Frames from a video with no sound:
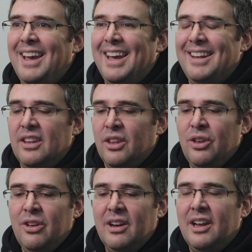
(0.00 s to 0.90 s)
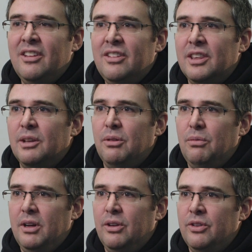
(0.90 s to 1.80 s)
And the third and last thing that we
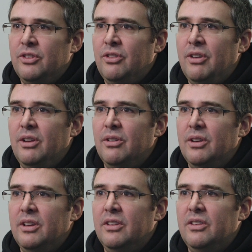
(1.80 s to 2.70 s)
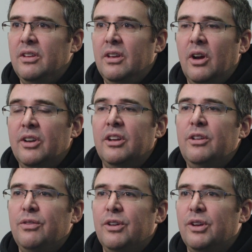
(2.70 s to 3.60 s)
really concentrate on is
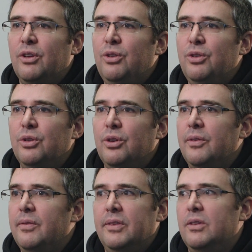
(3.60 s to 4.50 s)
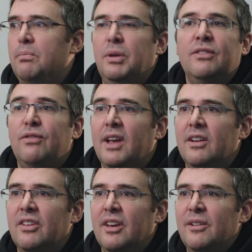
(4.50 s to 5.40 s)
identifying who your best
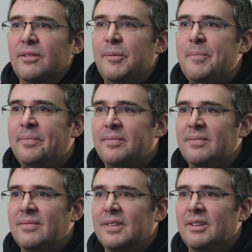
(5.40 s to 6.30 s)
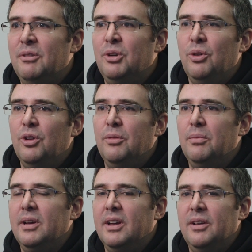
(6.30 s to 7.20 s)
fans are. We call them
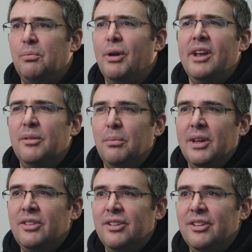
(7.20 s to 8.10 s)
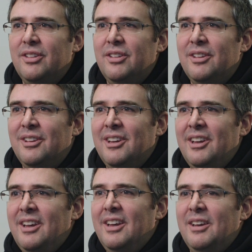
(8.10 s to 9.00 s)
brand ambassadors.
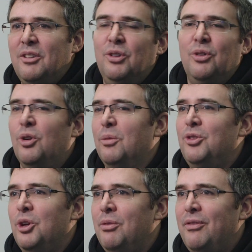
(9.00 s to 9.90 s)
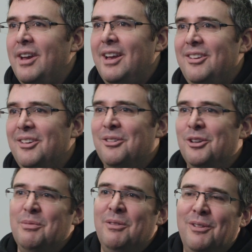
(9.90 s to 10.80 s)
You can call them super fans, you can
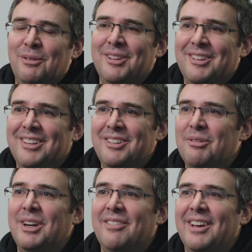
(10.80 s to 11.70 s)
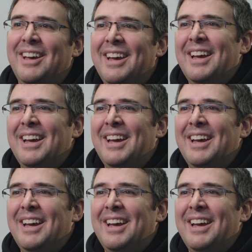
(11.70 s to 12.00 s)
call them influencers, whatever.